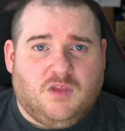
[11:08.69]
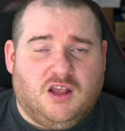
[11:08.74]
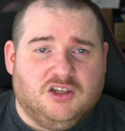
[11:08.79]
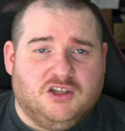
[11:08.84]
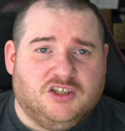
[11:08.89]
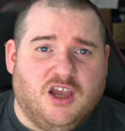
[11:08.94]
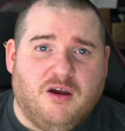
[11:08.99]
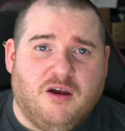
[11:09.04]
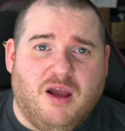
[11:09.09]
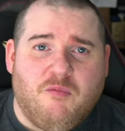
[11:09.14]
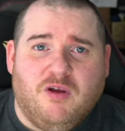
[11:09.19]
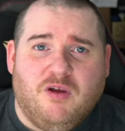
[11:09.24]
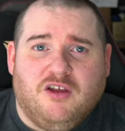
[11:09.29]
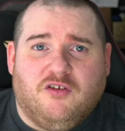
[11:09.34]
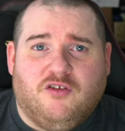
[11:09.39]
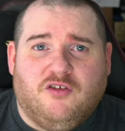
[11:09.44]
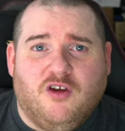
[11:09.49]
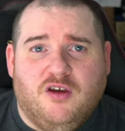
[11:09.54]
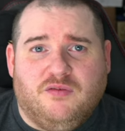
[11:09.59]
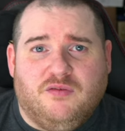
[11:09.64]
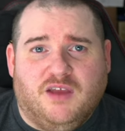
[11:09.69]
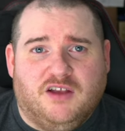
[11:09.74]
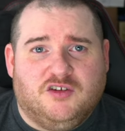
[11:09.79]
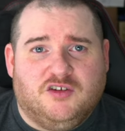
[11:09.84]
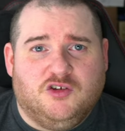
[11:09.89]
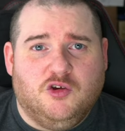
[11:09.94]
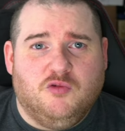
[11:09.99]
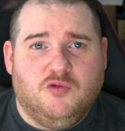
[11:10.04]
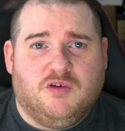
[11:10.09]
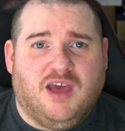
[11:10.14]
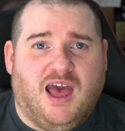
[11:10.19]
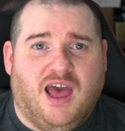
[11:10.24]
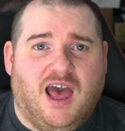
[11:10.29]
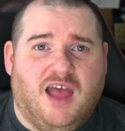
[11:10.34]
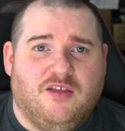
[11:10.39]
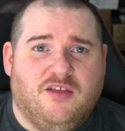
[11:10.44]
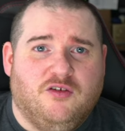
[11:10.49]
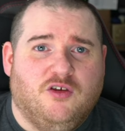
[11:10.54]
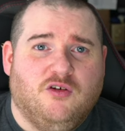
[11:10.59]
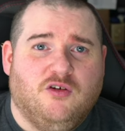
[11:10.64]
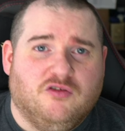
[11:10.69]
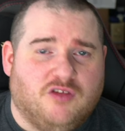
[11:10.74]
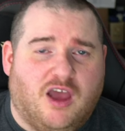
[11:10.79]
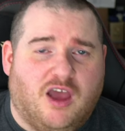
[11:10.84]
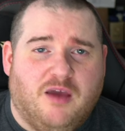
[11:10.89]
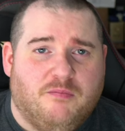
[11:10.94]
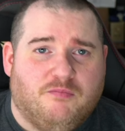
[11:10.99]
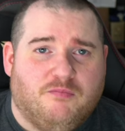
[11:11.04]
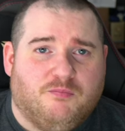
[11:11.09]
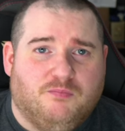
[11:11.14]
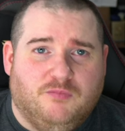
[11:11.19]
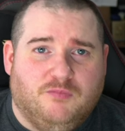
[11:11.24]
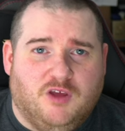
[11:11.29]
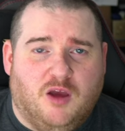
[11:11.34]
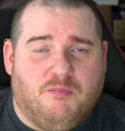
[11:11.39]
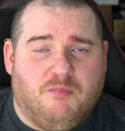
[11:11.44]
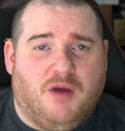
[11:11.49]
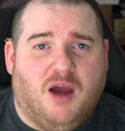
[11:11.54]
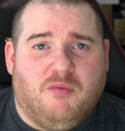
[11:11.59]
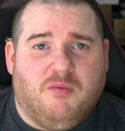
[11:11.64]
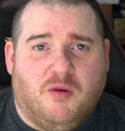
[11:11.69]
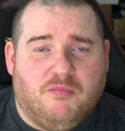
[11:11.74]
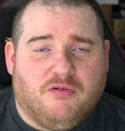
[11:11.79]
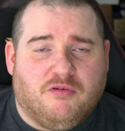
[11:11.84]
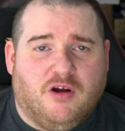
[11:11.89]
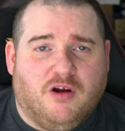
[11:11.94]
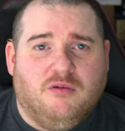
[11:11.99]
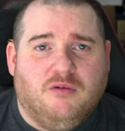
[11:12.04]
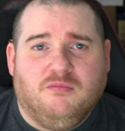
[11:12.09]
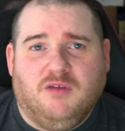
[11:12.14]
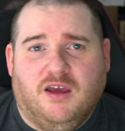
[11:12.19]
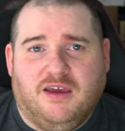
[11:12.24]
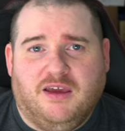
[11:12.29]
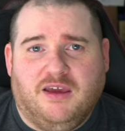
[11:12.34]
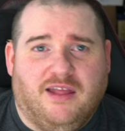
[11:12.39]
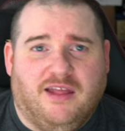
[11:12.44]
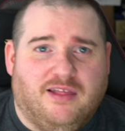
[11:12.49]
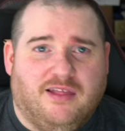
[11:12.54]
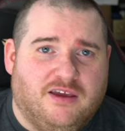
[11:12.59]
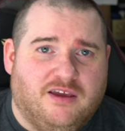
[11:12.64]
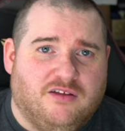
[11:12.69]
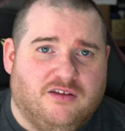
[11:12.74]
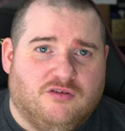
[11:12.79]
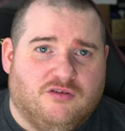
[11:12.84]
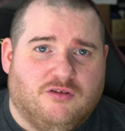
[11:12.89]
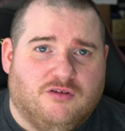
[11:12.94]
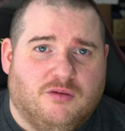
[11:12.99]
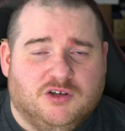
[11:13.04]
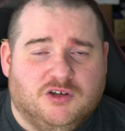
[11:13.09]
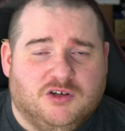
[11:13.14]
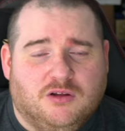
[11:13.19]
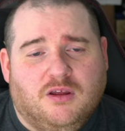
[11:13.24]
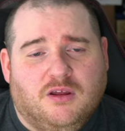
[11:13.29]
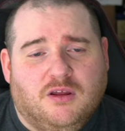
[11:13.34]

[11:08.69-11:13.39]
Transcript: So, and when you're doing this, you can use, like, you know, BuyBot Pro, again, link in description.